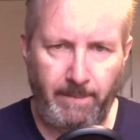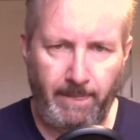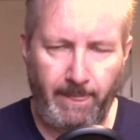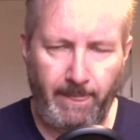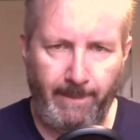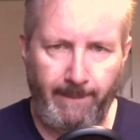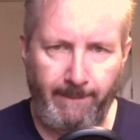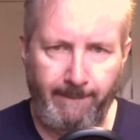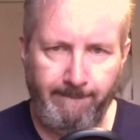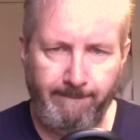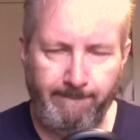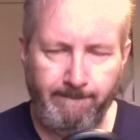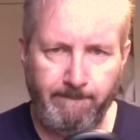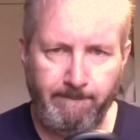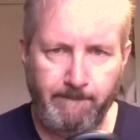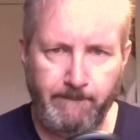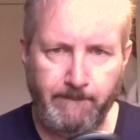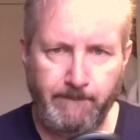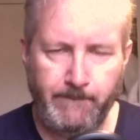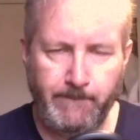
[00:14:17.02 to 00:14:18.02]

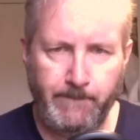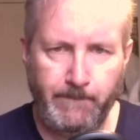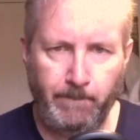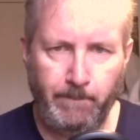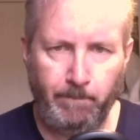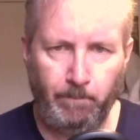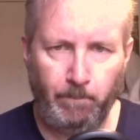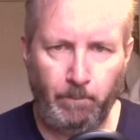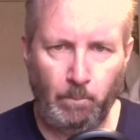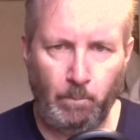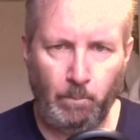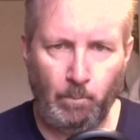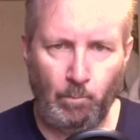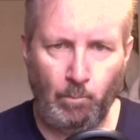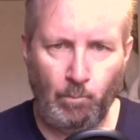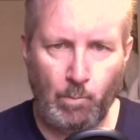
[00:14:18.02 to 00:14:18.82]
(no one is talking)